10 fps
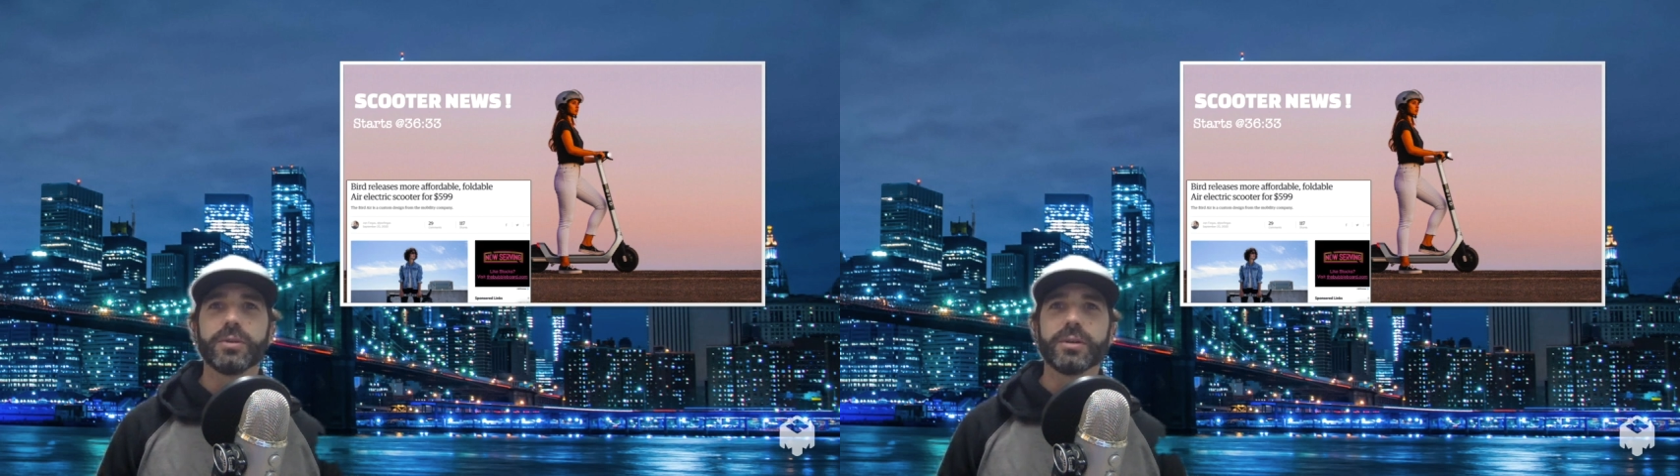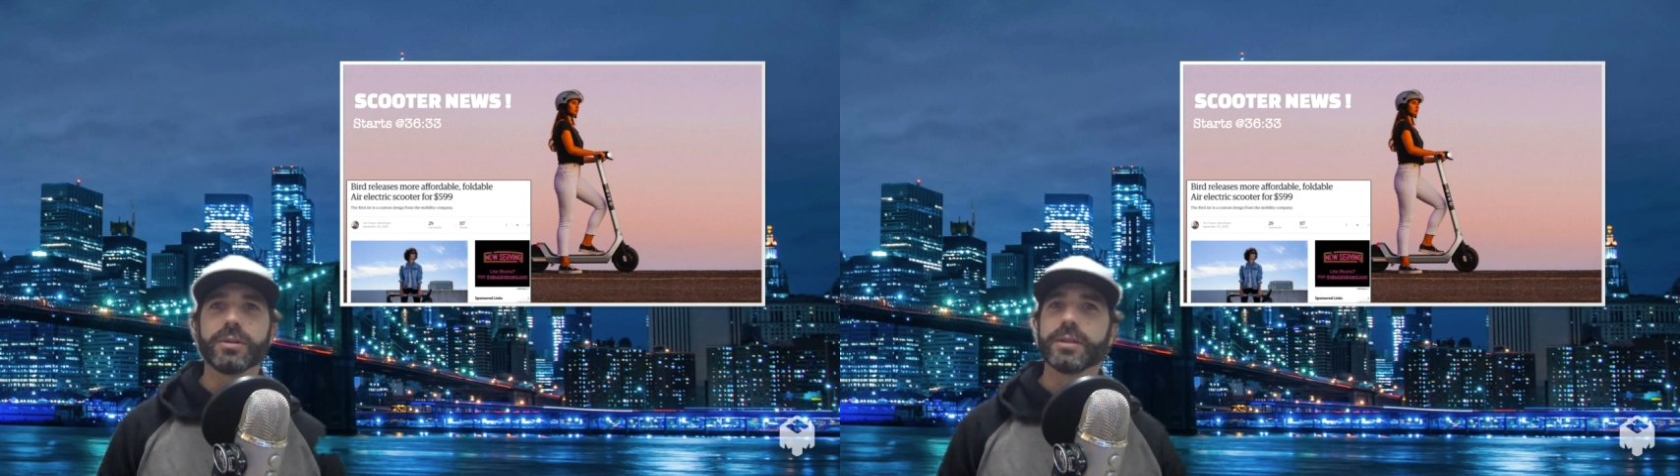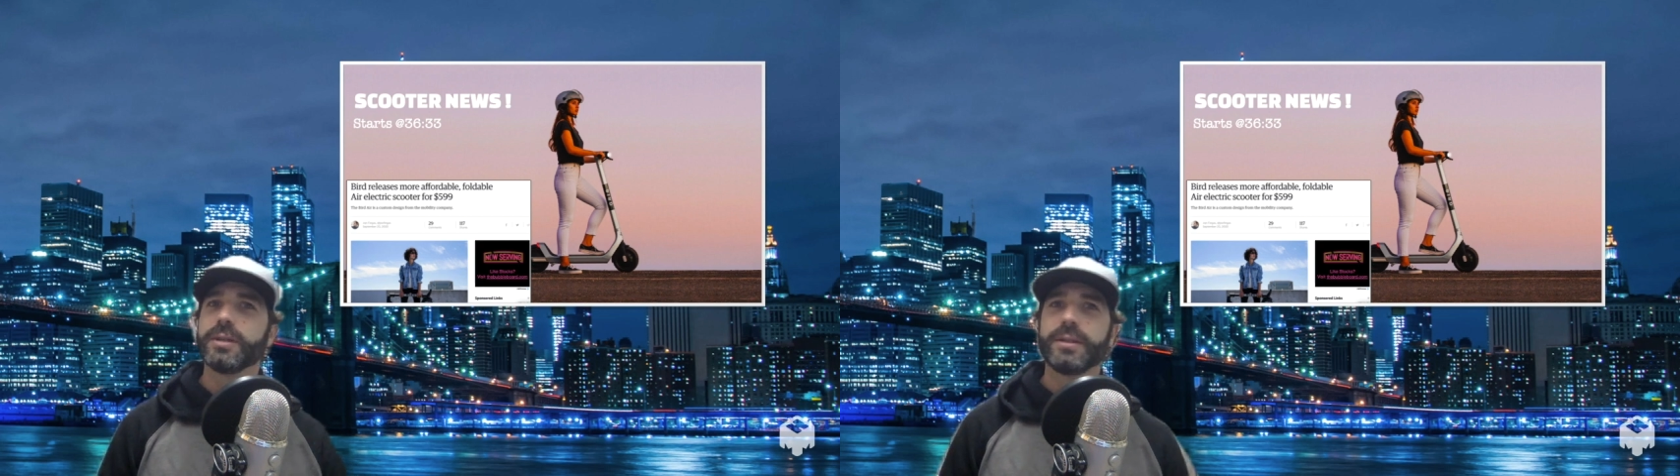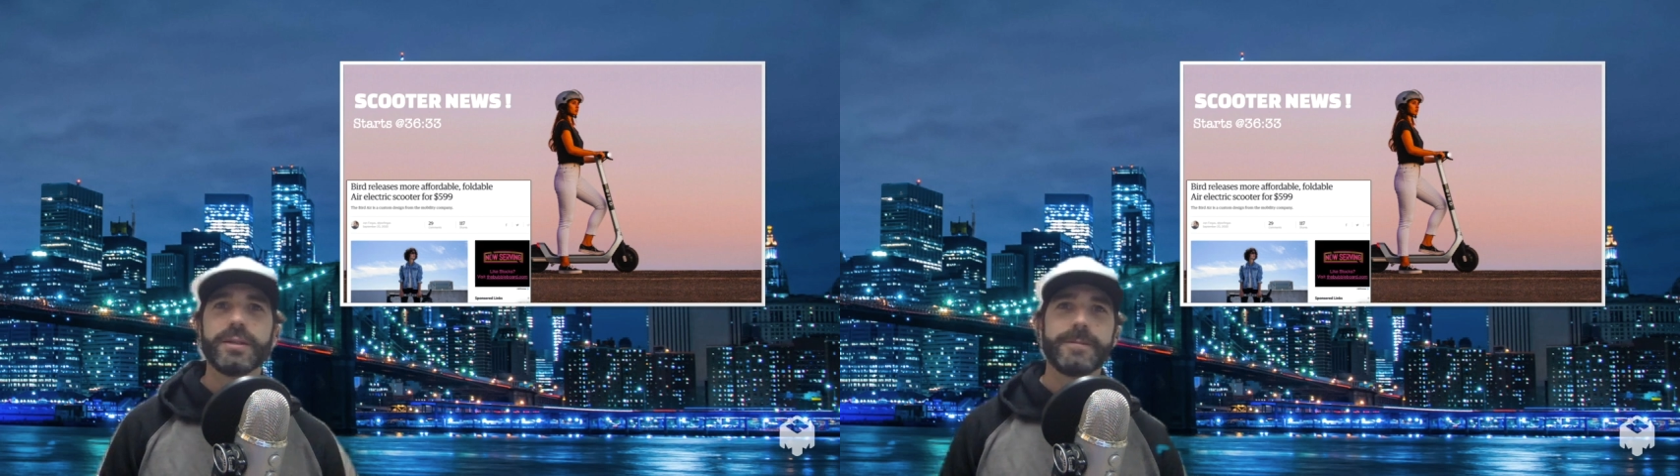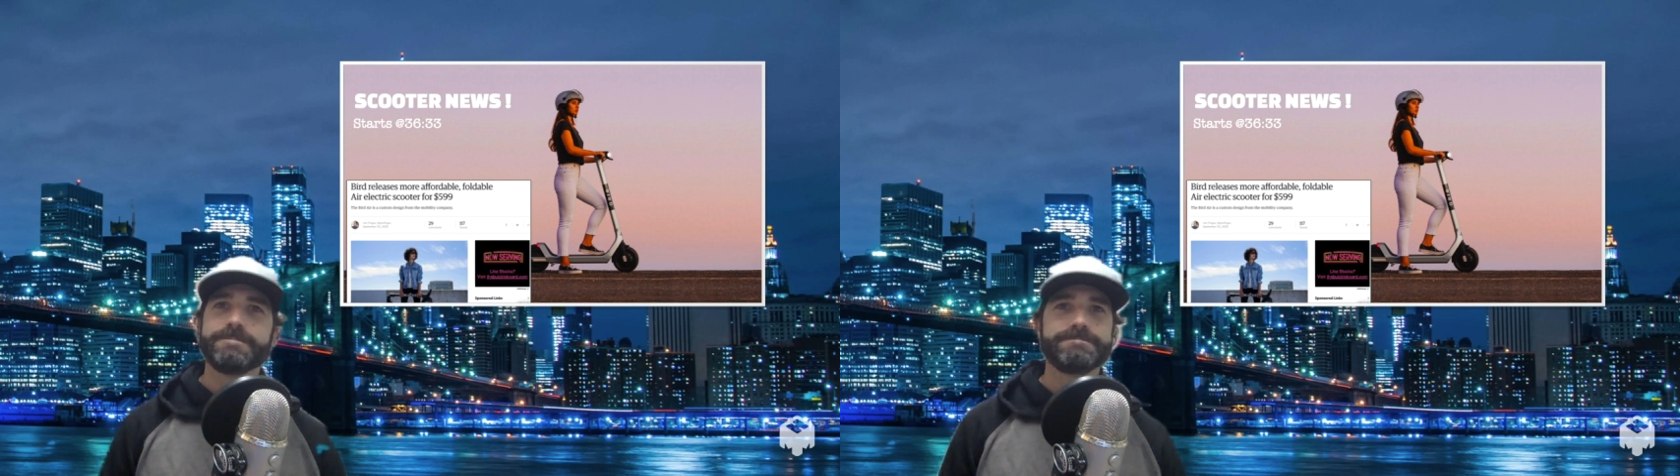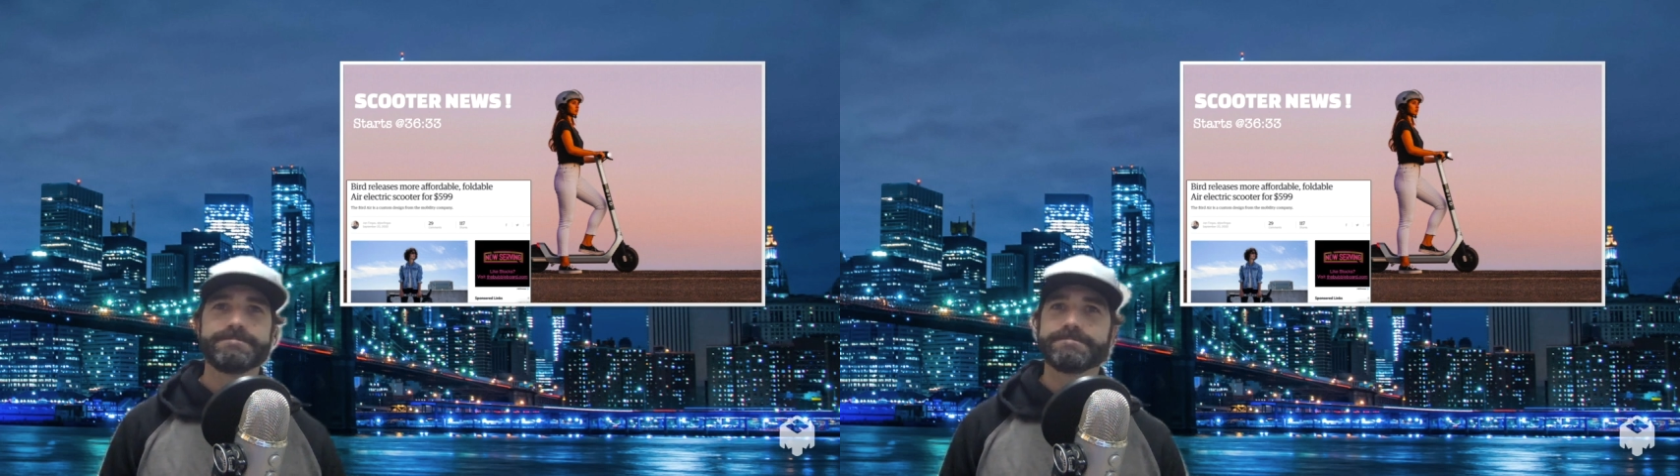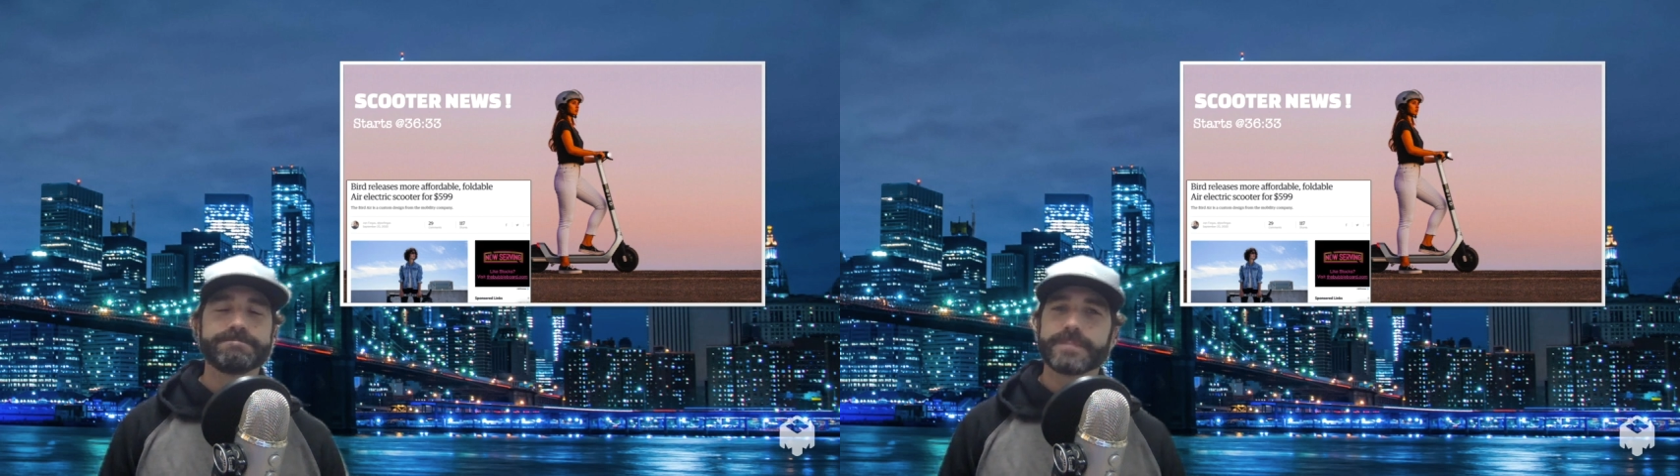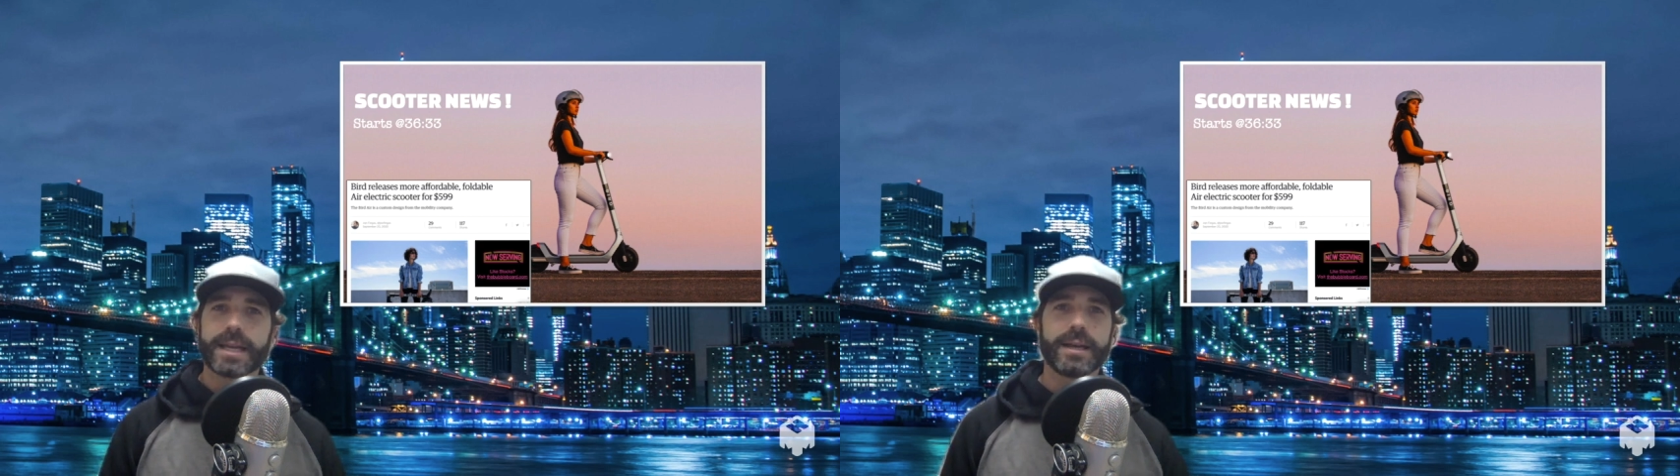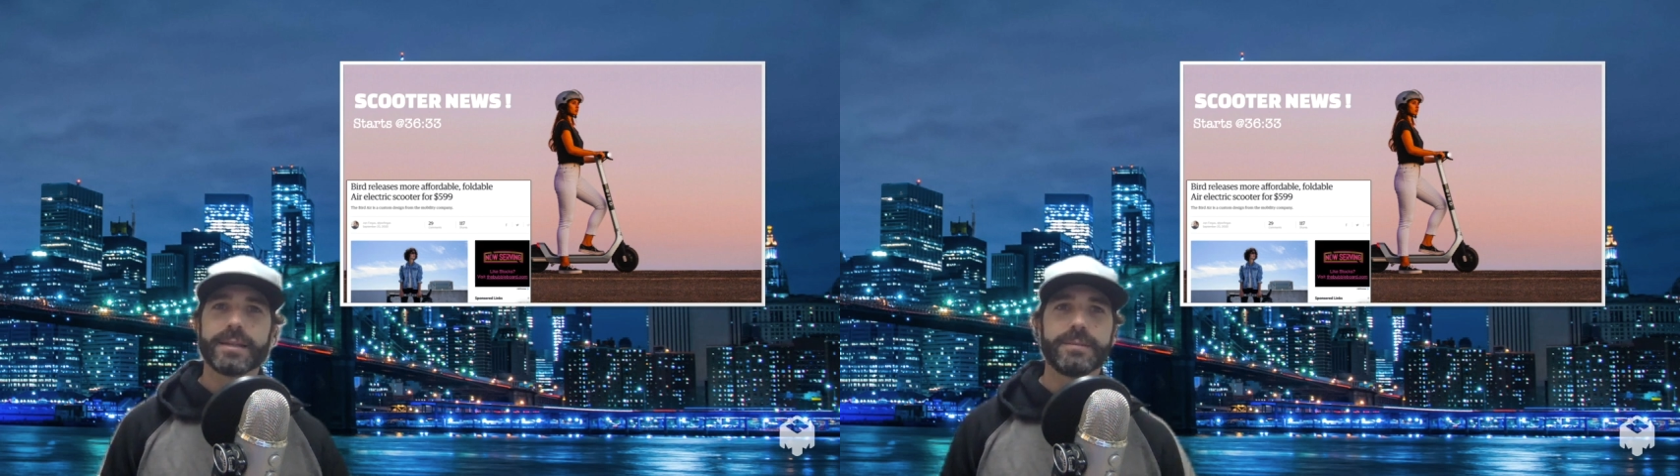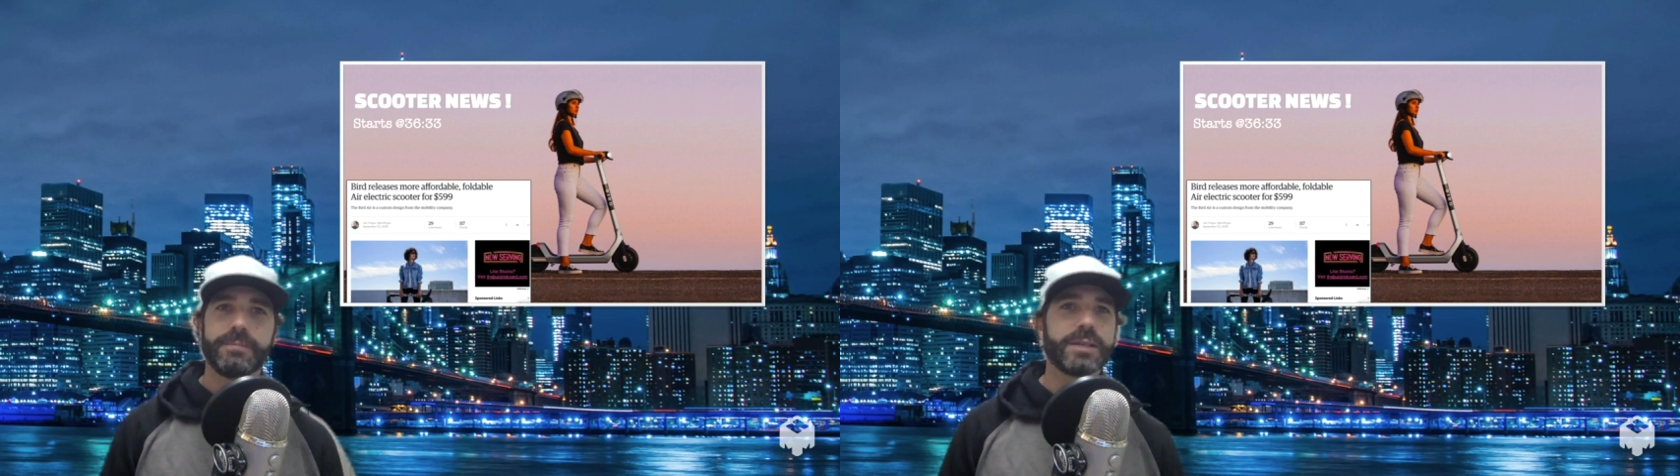world.
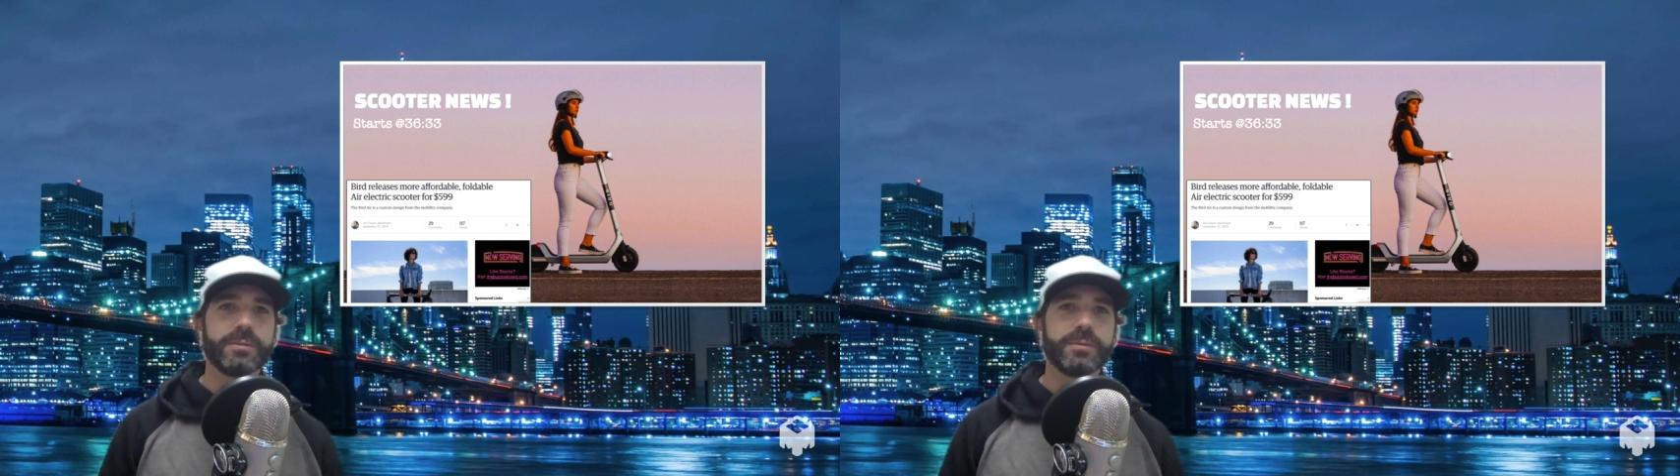Makes